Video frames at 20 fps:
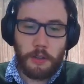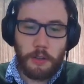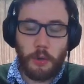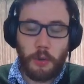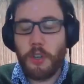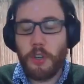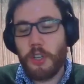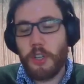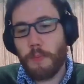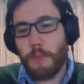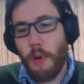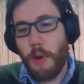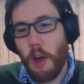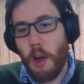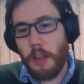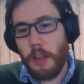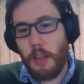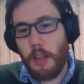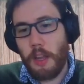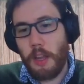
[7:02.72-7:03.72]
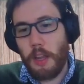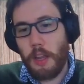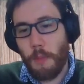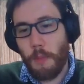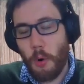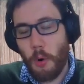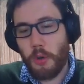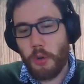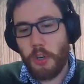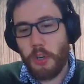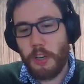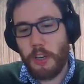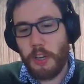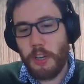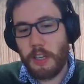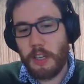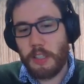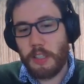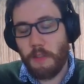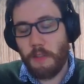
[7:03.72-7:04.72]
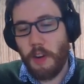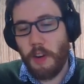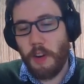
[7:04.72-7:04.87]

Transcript: So rigid body motion is